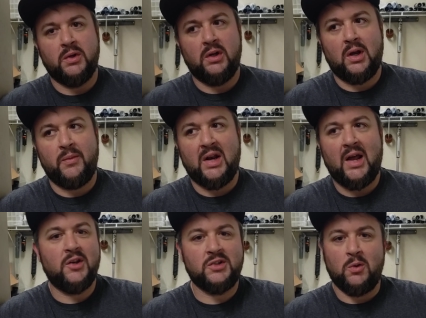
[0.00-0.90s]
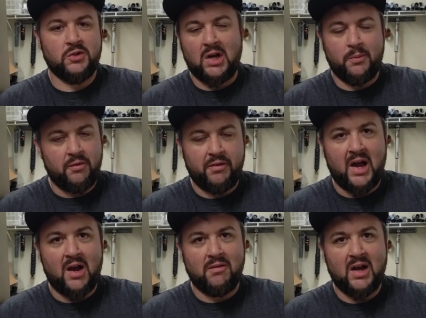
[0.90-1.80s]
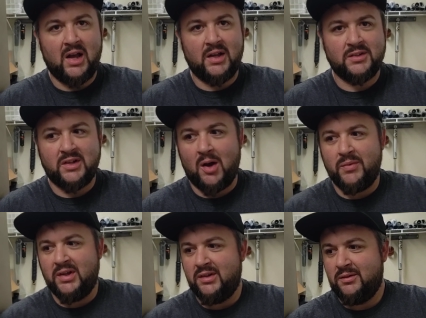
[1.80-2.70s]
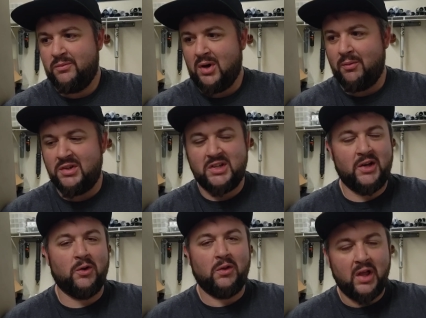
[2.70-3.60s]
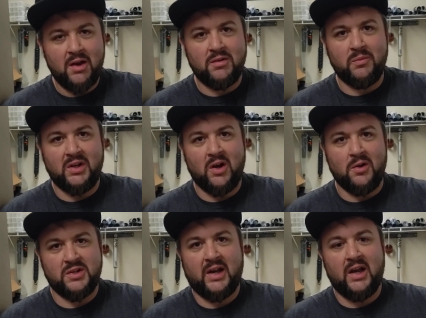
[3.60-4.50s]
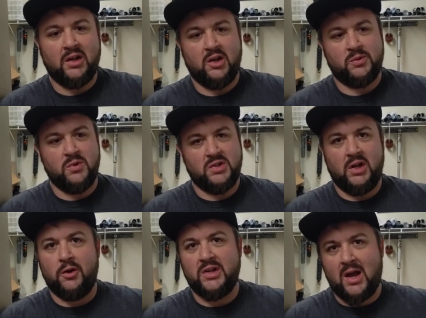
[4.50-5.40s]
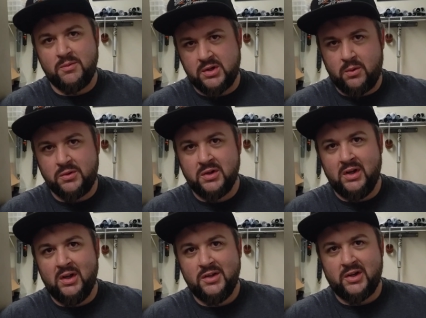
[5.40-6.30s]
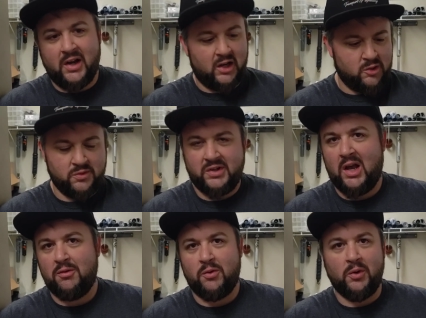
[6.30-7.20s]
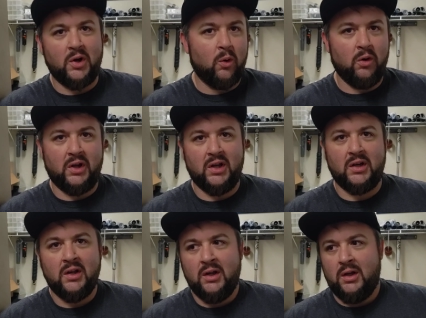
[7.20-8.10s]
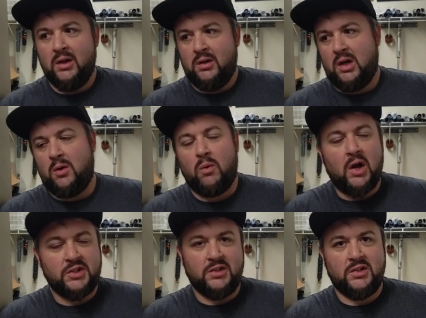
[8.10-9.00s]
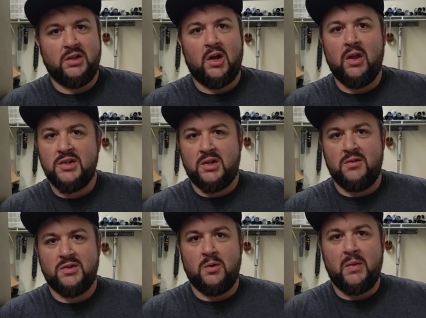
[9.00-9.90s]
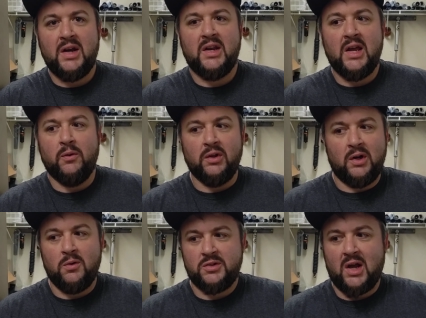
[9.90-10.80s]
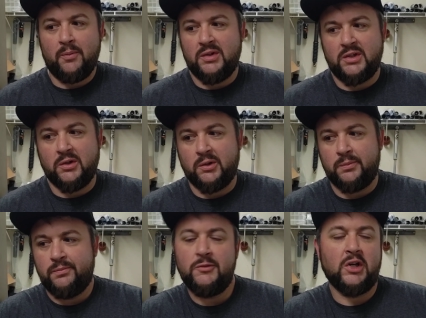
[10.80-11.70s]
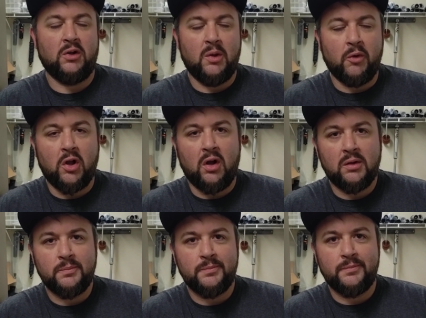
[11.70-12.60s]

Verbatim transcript: But I mean, I just don't stop at five. I, I stop at probably 10 or 11 because I got customers in other time zones. So I got customers California, Oregon, uh, Washington, all that stuff. So my day really don't stop until 10 or 11 o'clock.